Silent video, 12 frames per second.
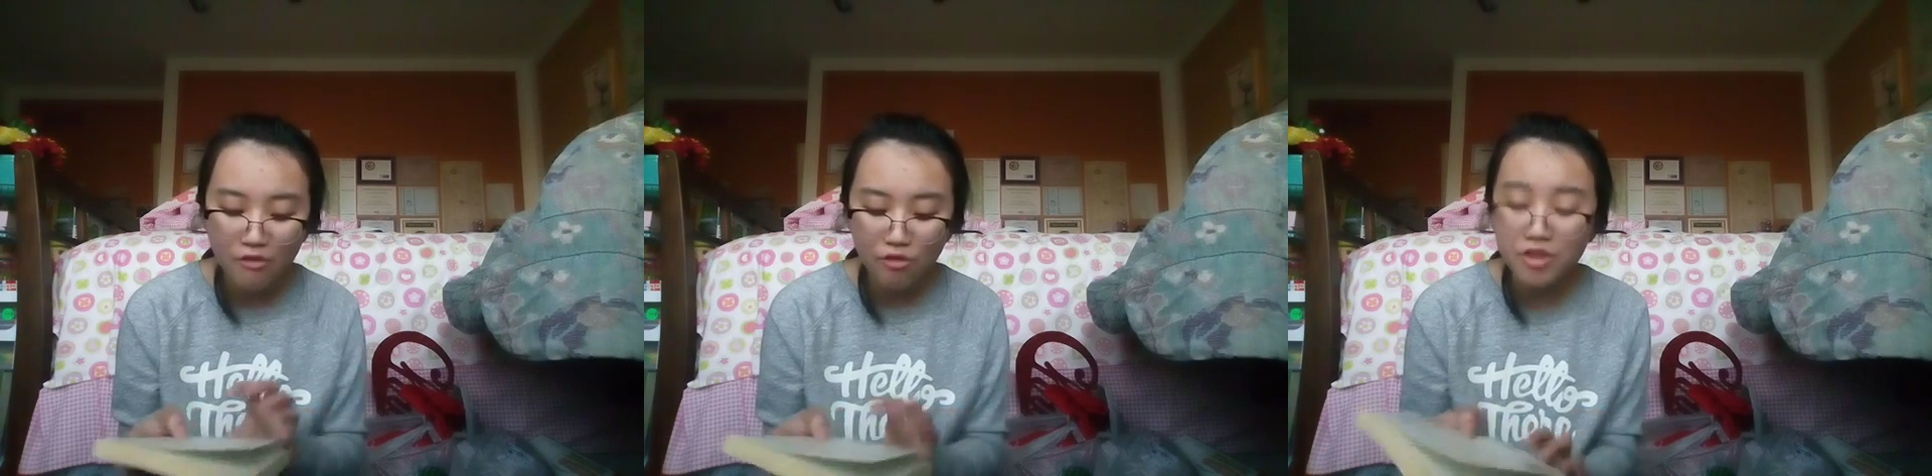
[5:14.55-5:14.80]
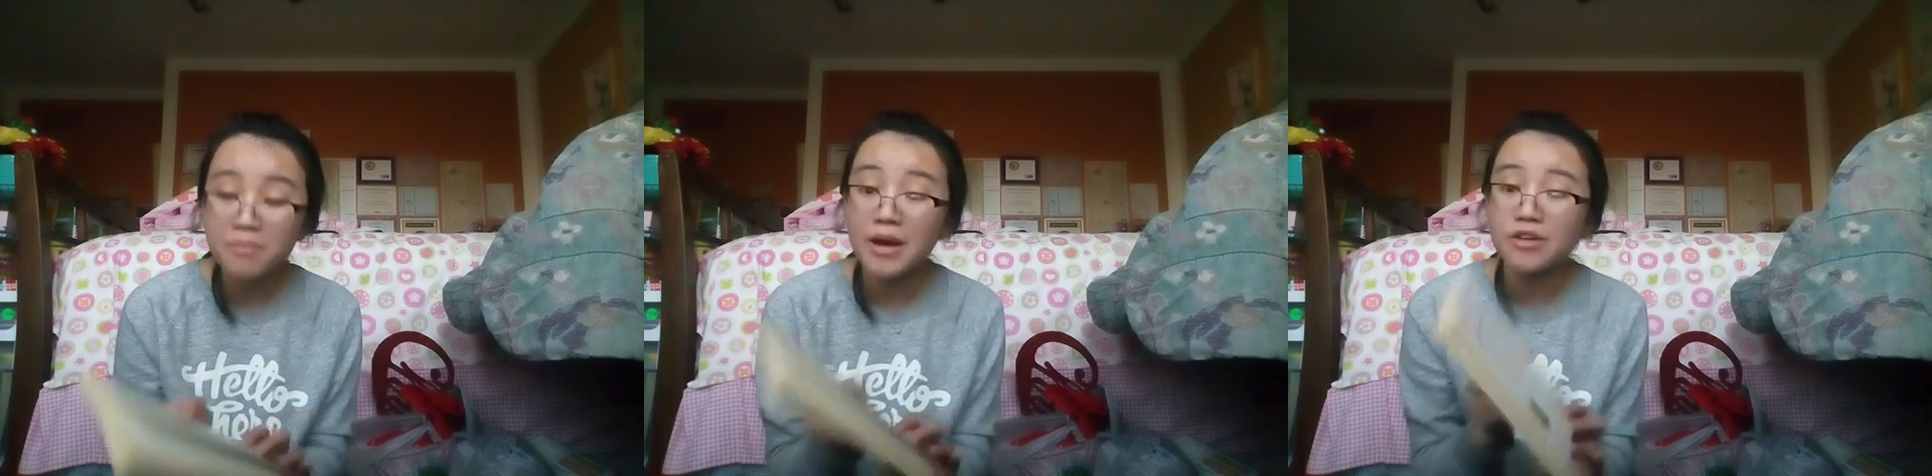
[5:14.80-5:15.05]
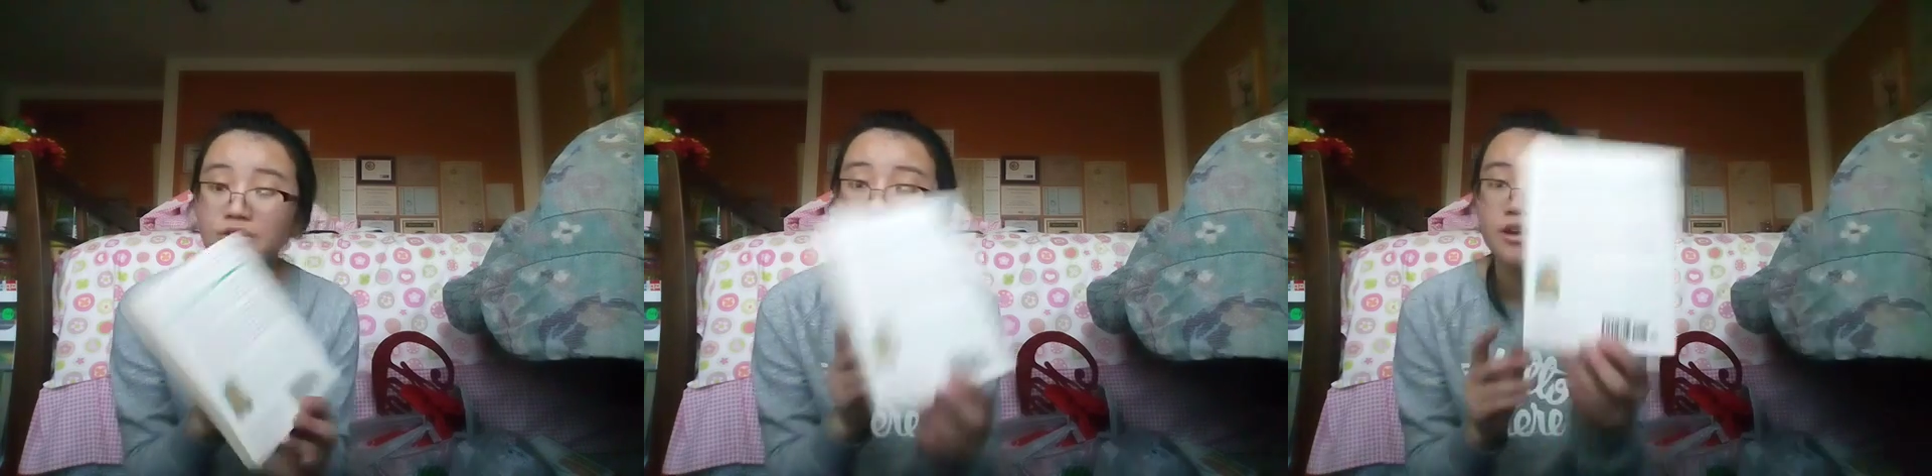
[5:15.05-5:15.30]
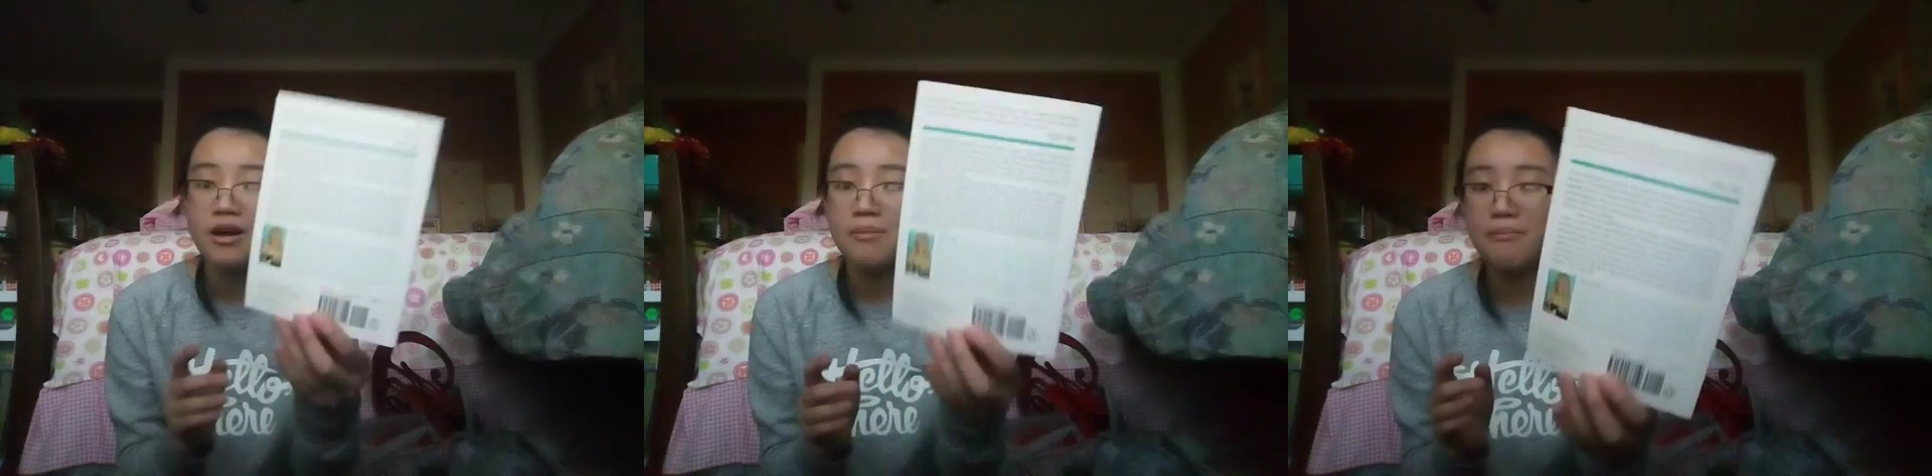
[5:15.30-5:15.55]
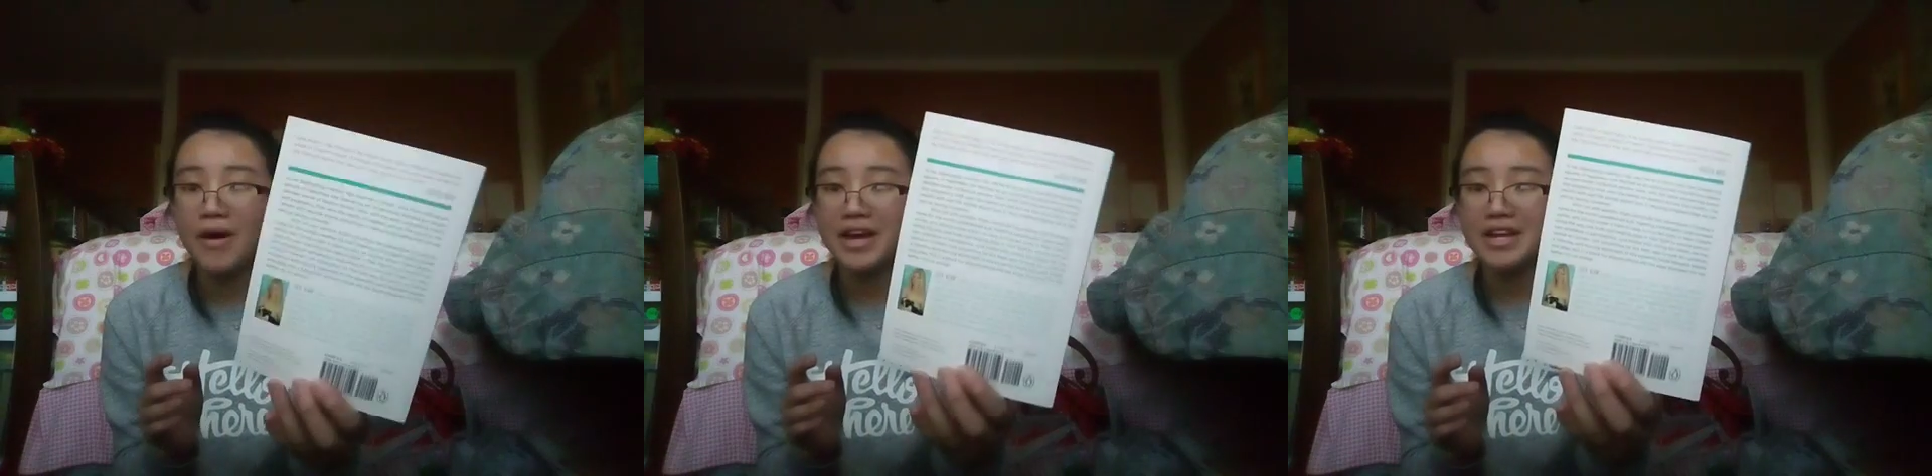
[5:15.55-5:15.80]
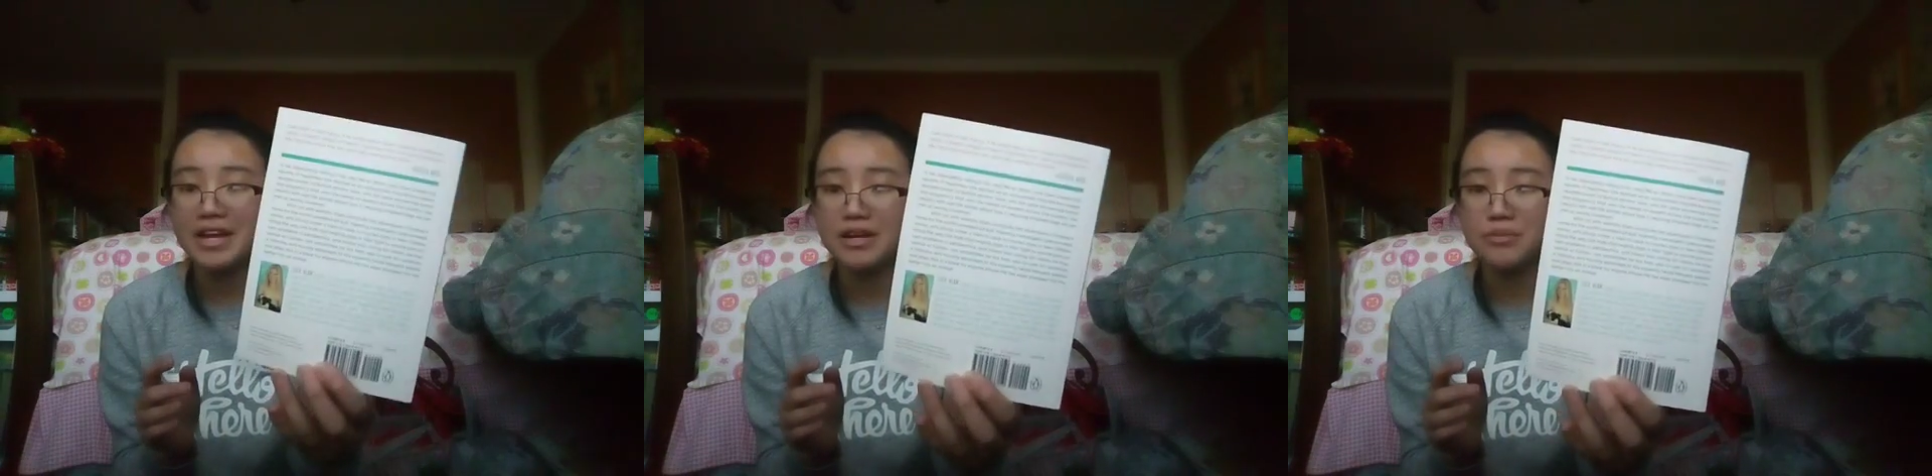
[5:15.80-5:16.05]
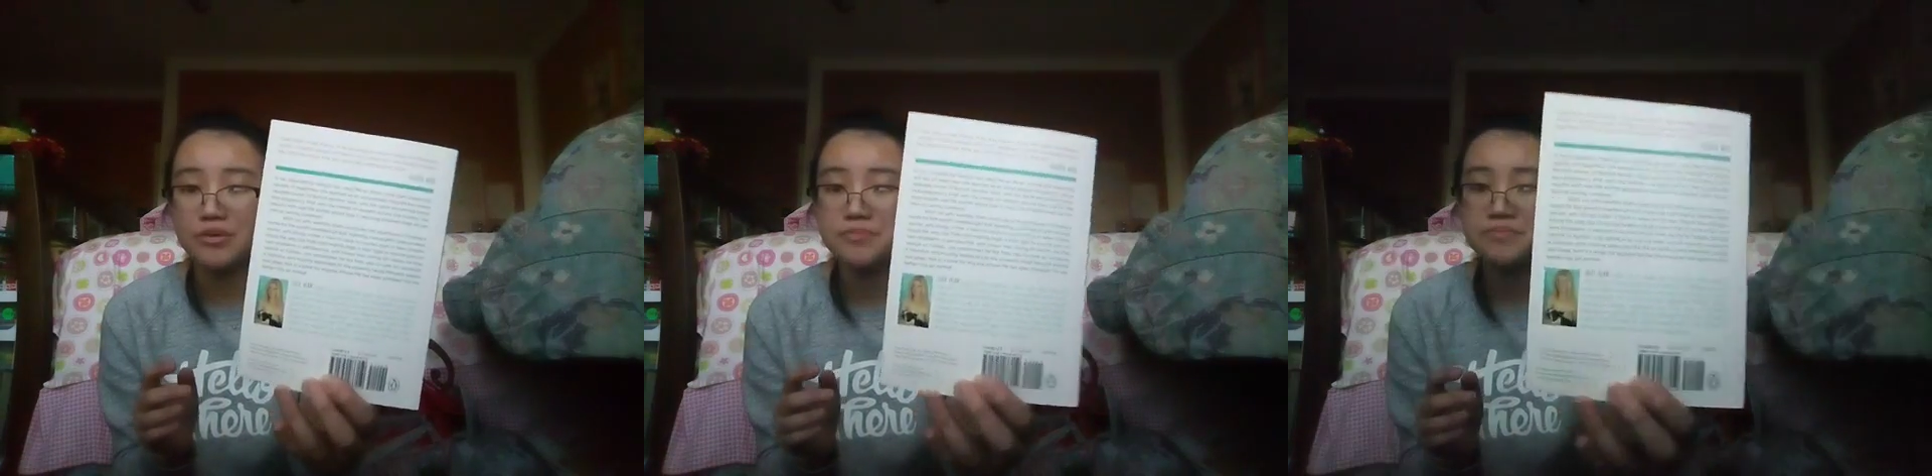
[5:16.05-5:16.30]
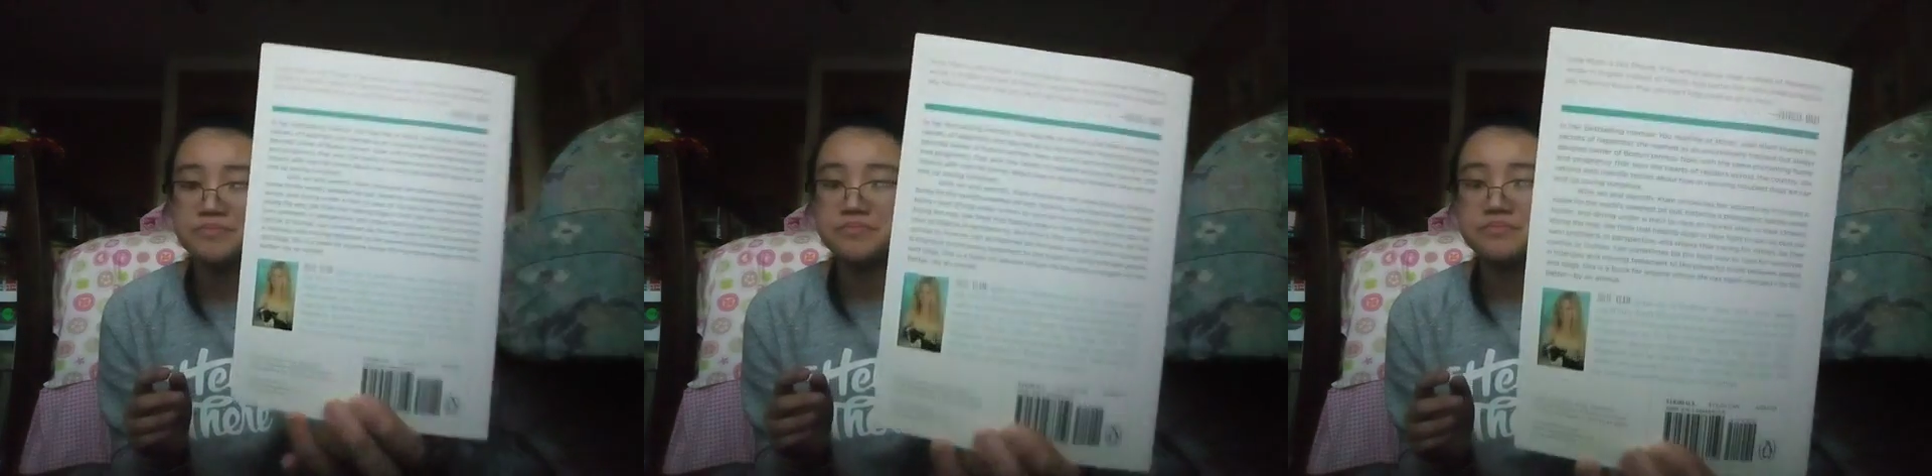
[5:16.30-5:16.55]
for the better by an animal.